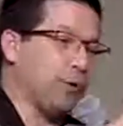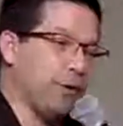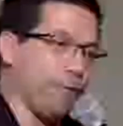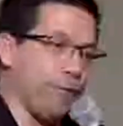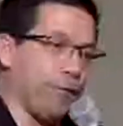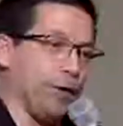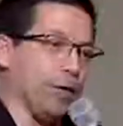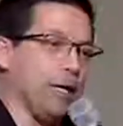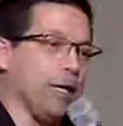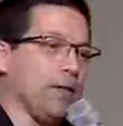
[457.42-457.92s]

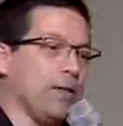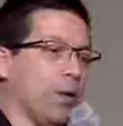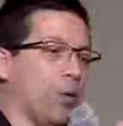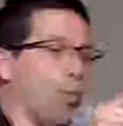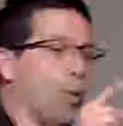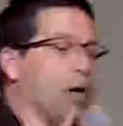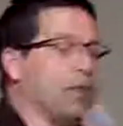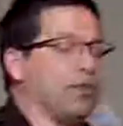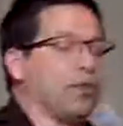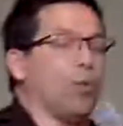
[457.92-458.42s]
differently
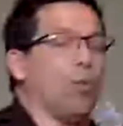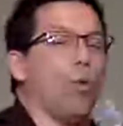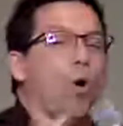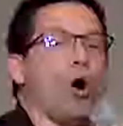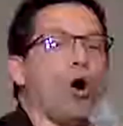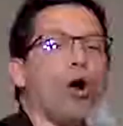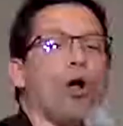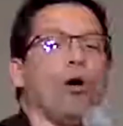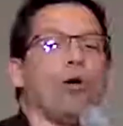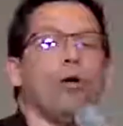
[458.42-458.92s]
than what the
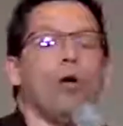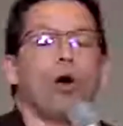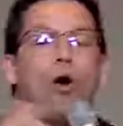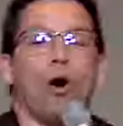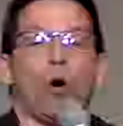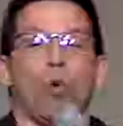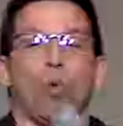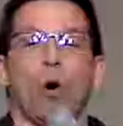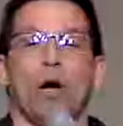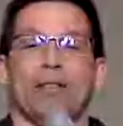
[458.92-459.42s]
world
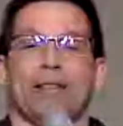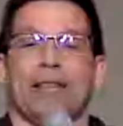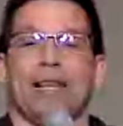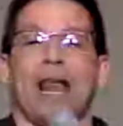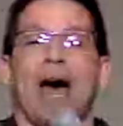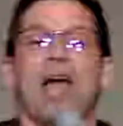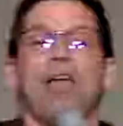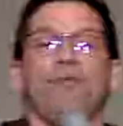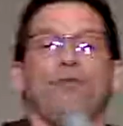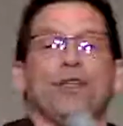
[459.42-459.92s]
or what
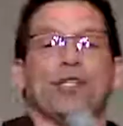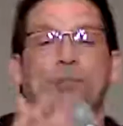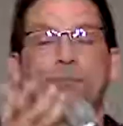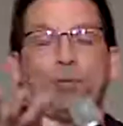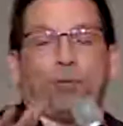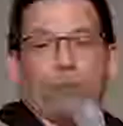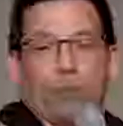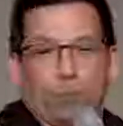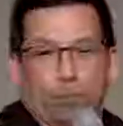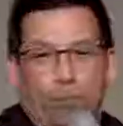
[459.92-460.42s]
life is
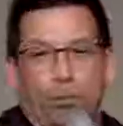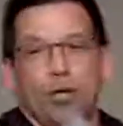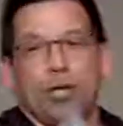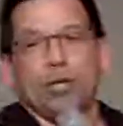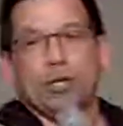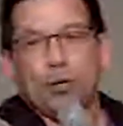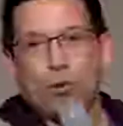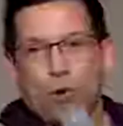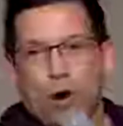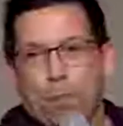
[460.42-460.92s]
pr
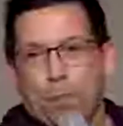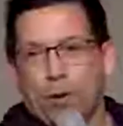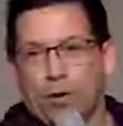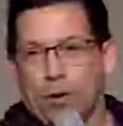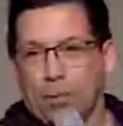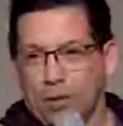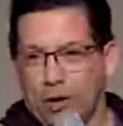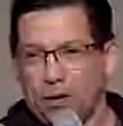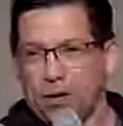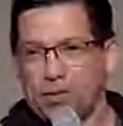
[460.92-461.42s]
putting you up
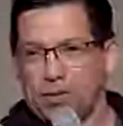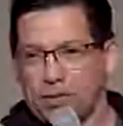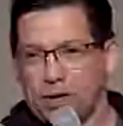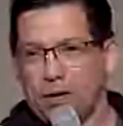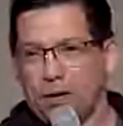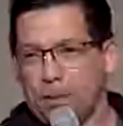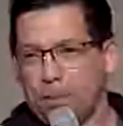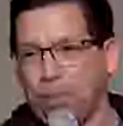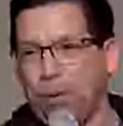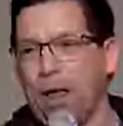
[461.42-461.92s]
on a, on a,
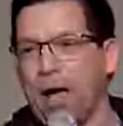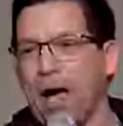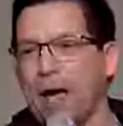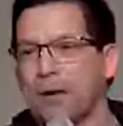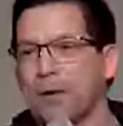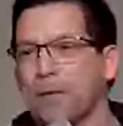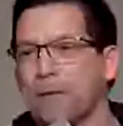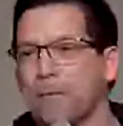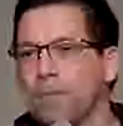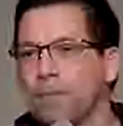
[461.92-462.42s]
on a
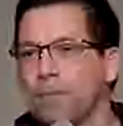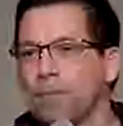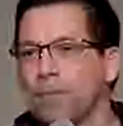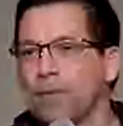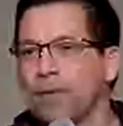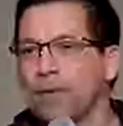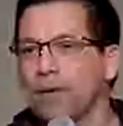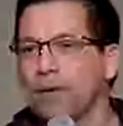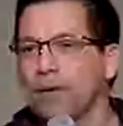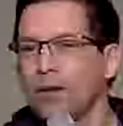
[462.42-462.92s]
platter.
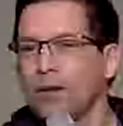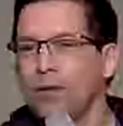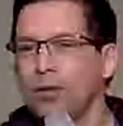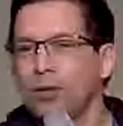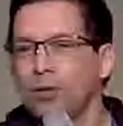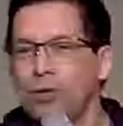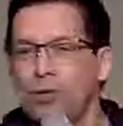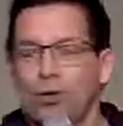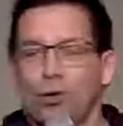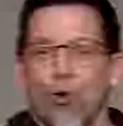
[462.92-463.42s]

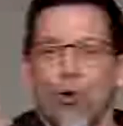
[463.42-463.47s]
You